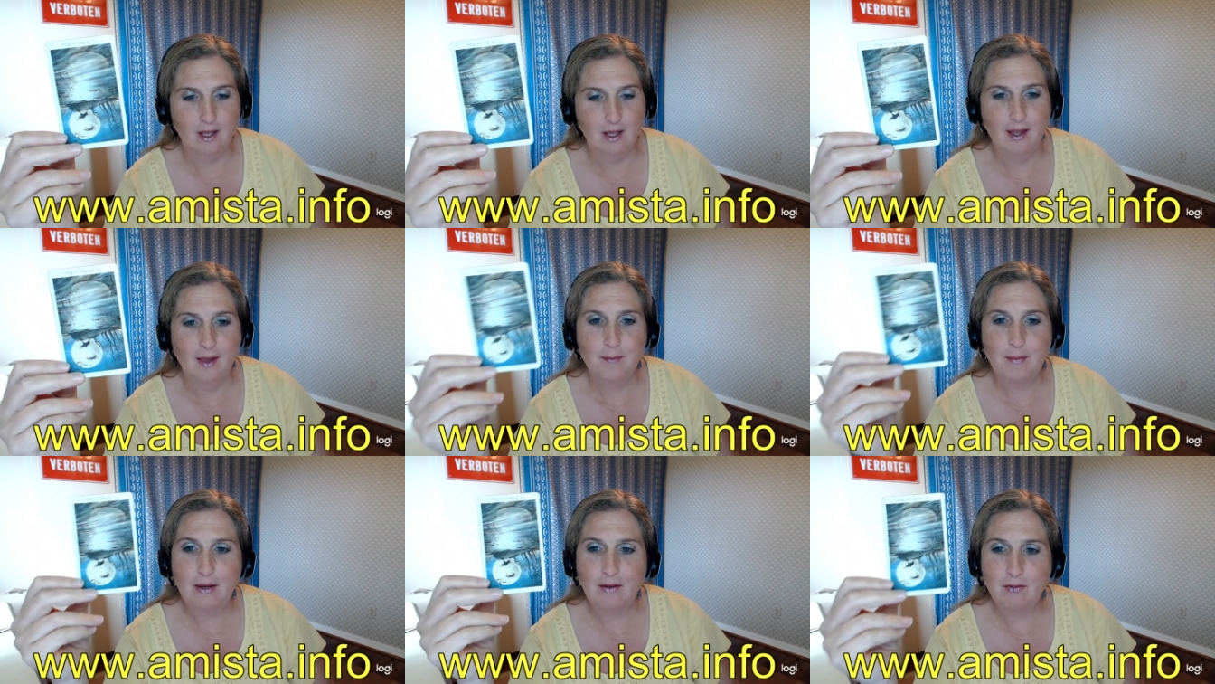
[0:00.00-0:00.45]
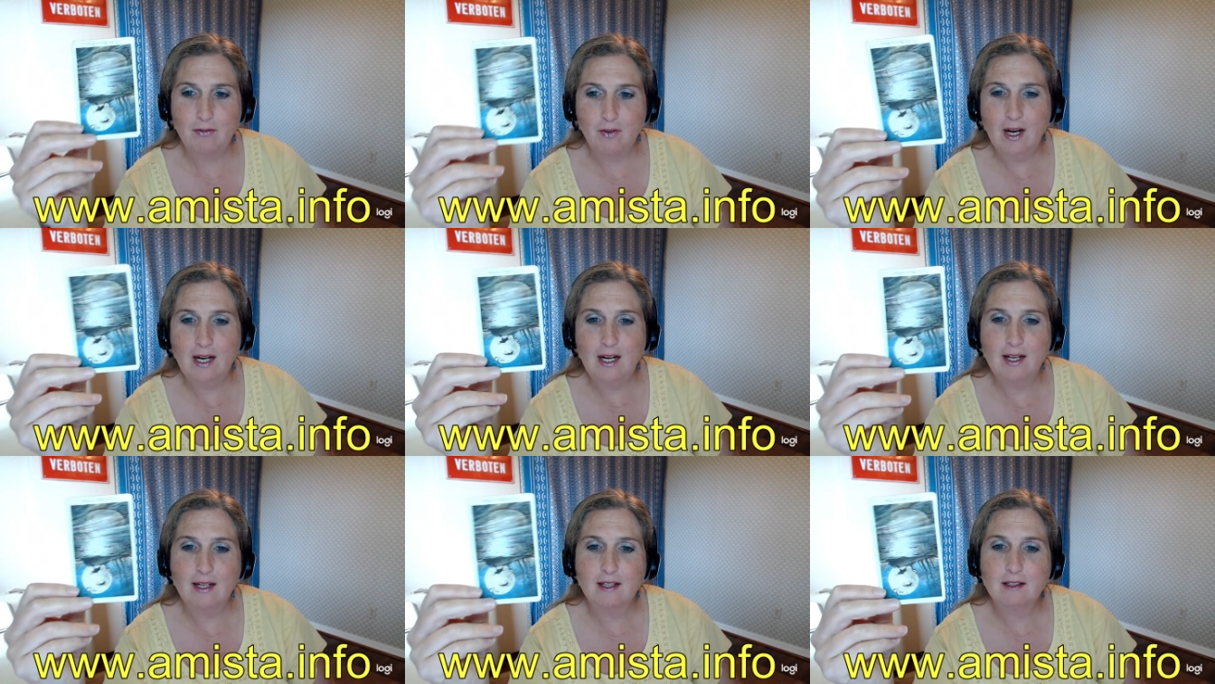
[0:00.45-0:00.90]
by
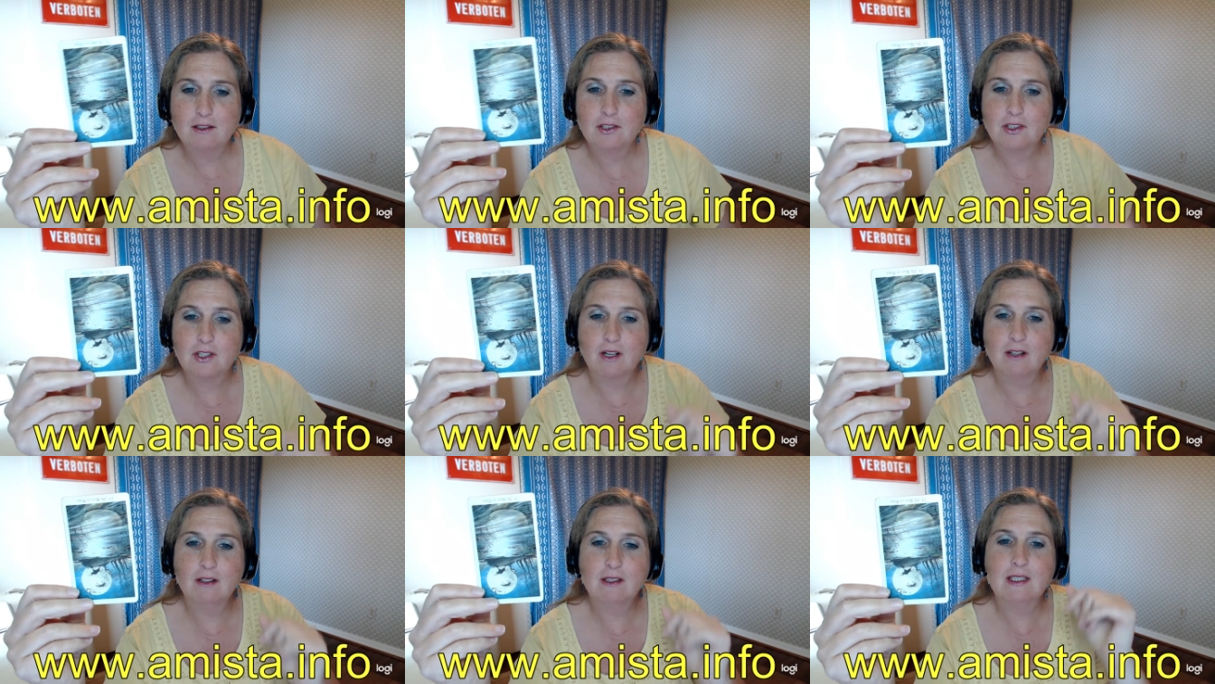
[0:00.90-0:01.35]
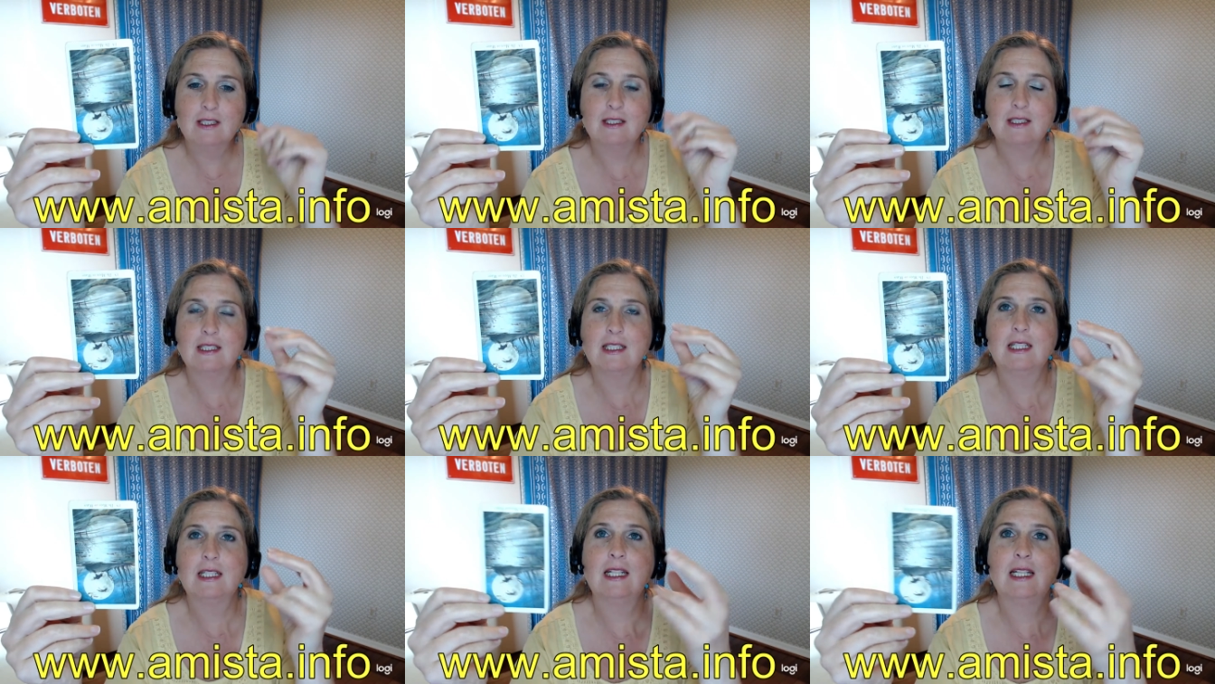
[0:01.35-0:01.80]
Friday you're starting to
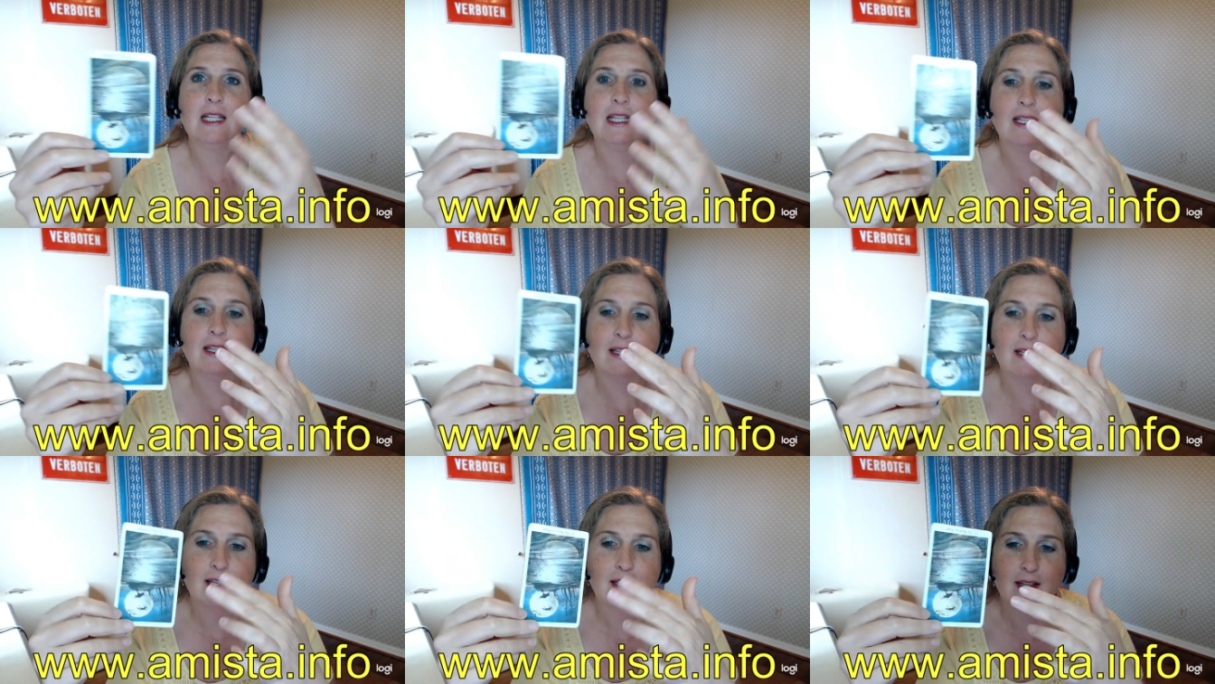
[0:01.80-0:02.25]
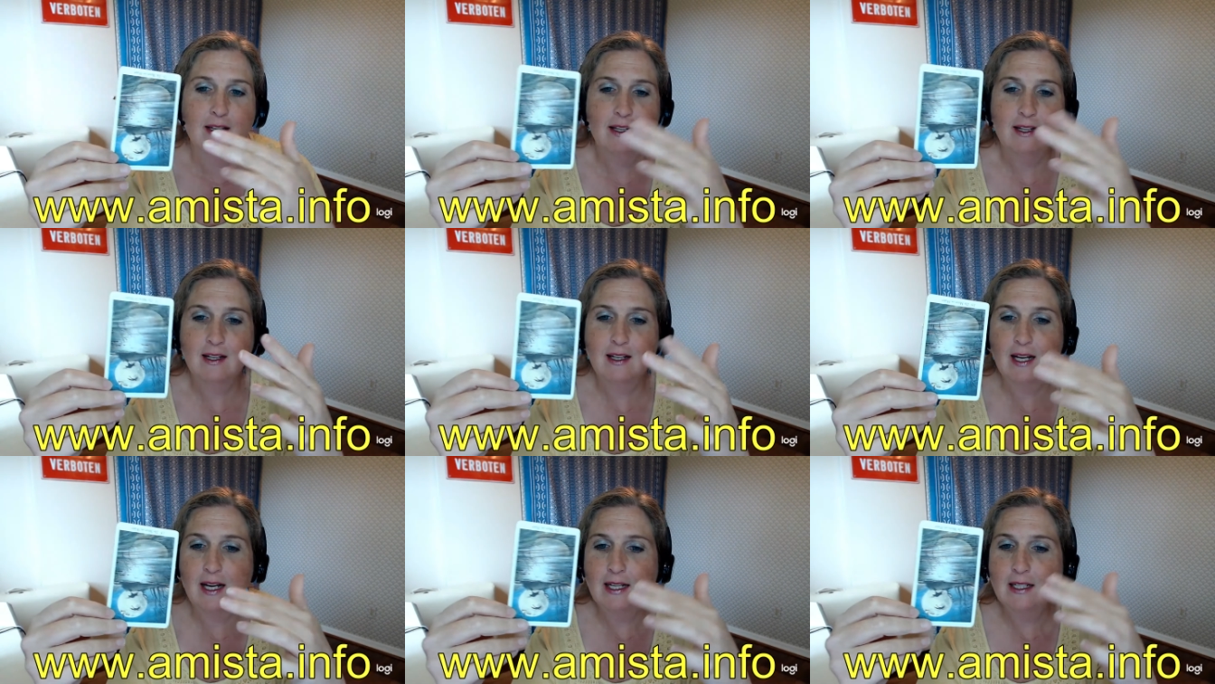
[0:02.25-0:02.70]
see in
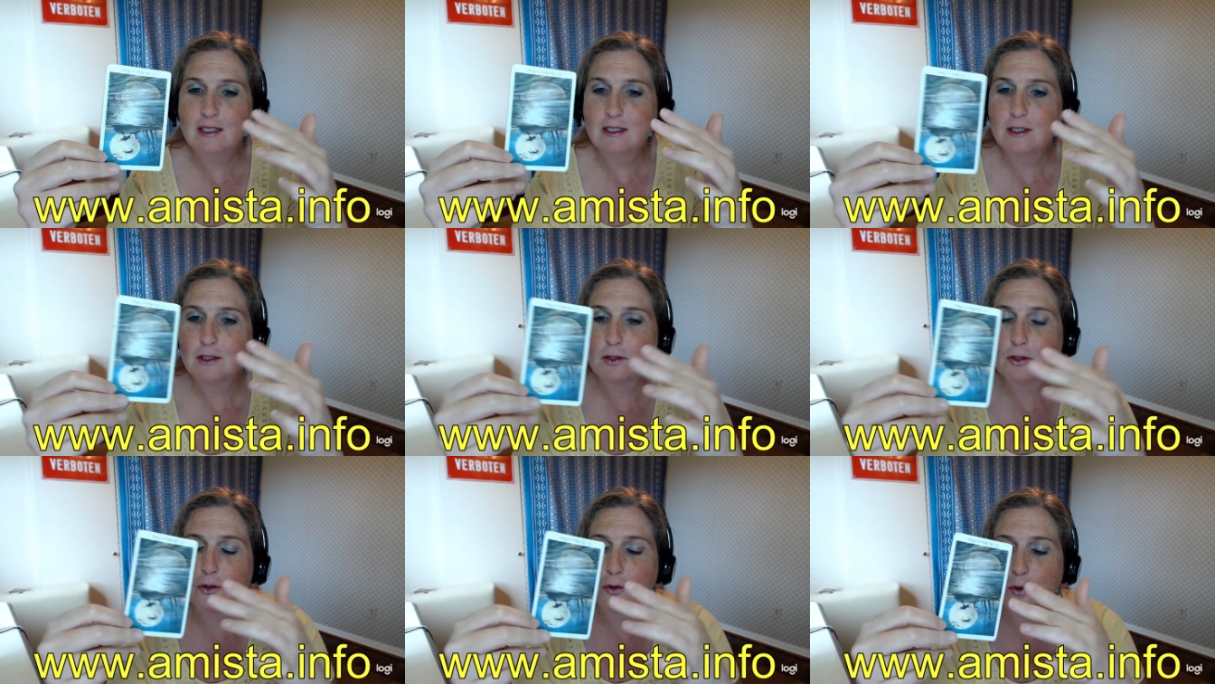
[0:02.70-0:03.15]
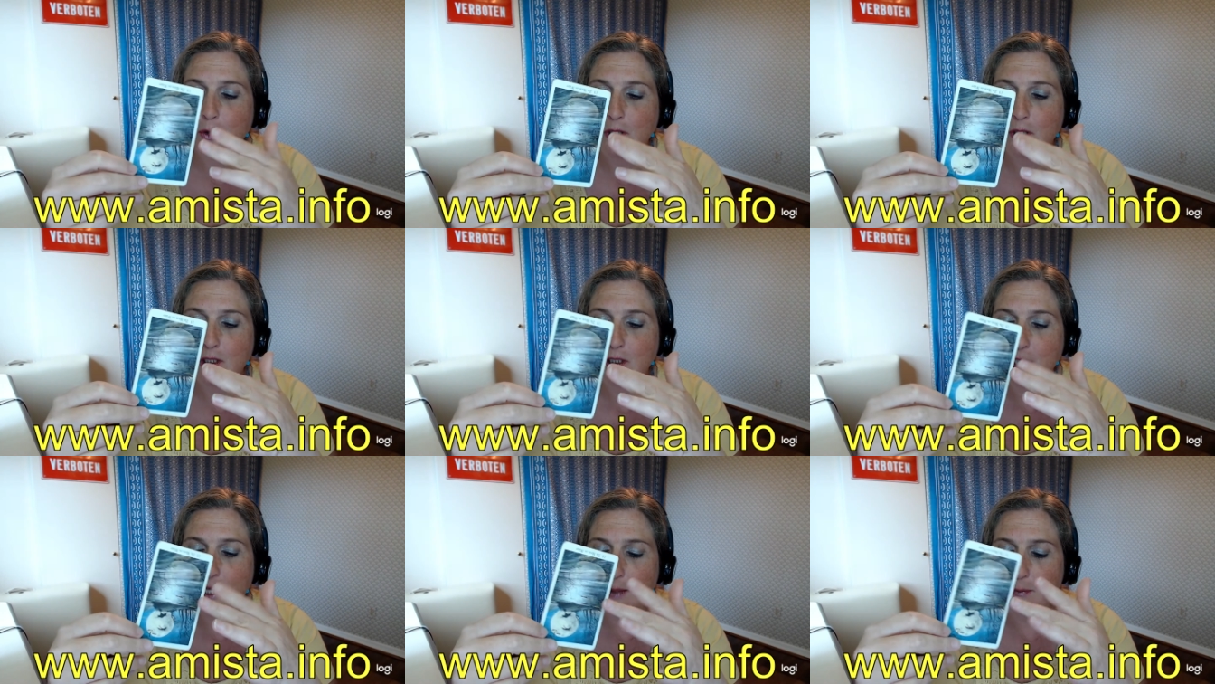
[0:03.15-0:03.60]
a kind of
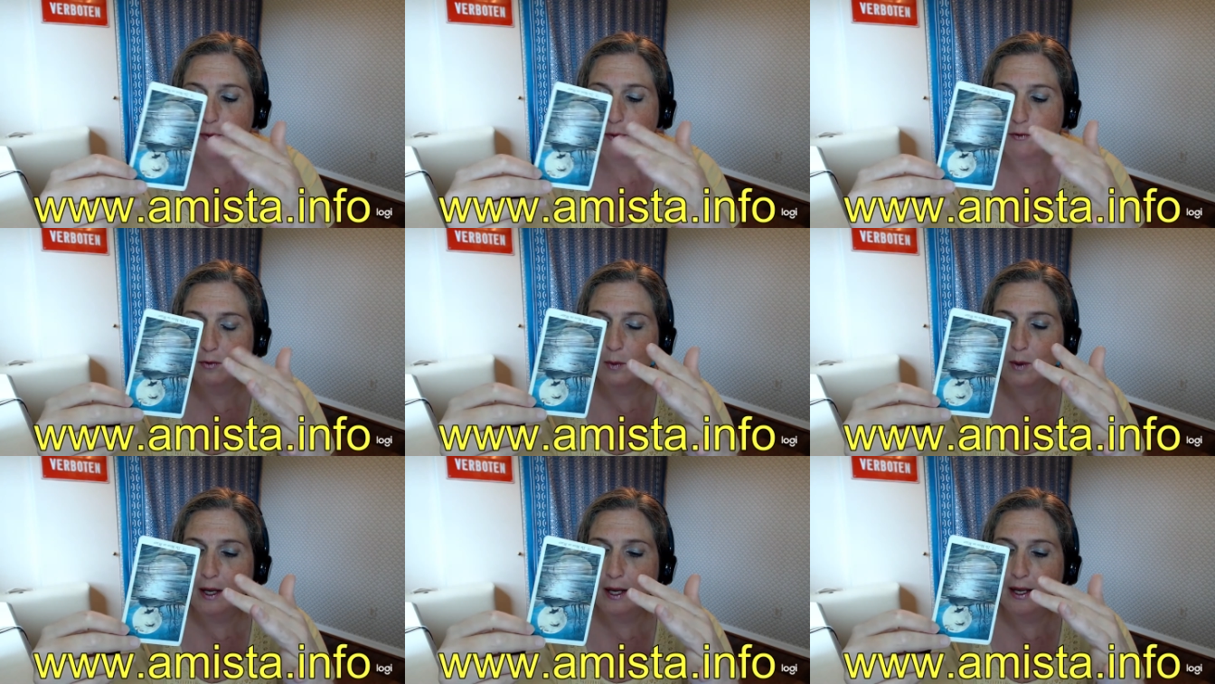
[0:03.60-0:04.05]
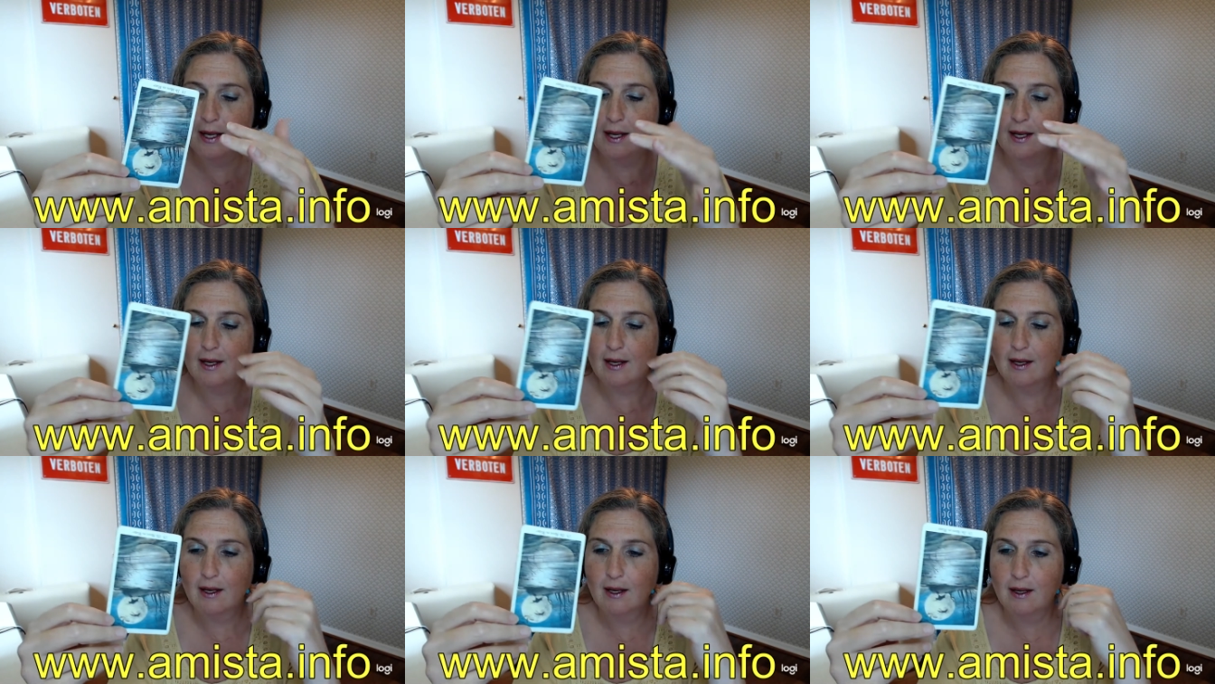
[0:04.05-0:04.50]
distorted type of
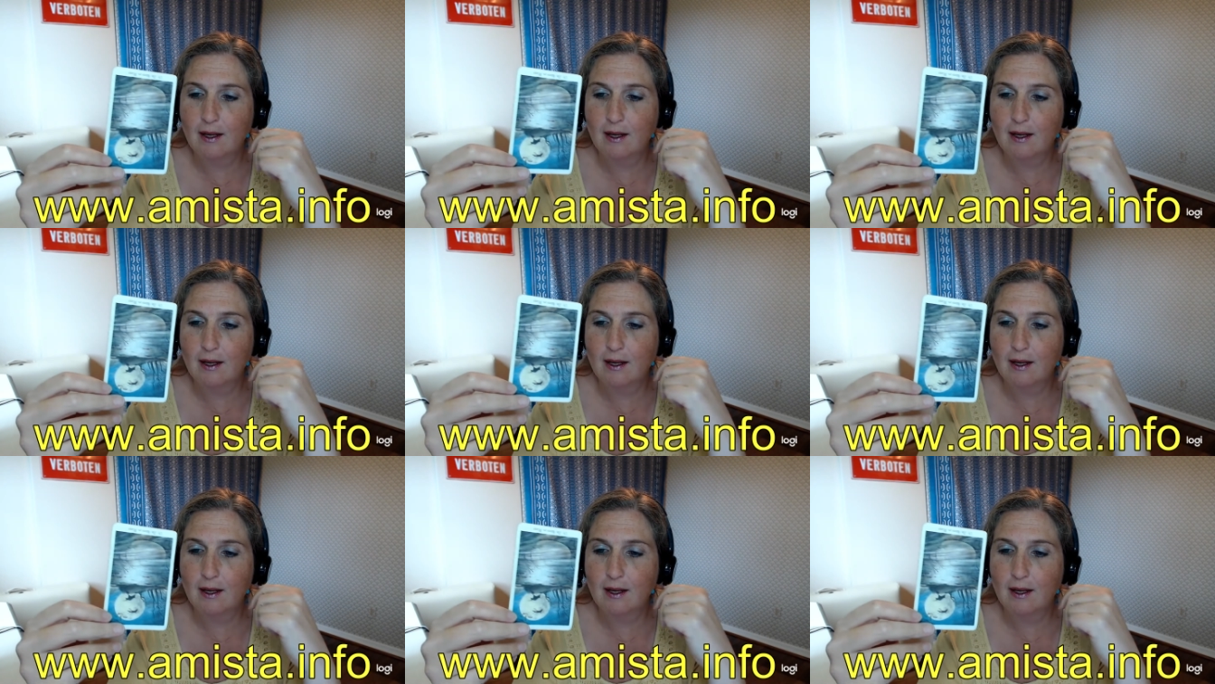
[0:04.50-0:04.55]
way,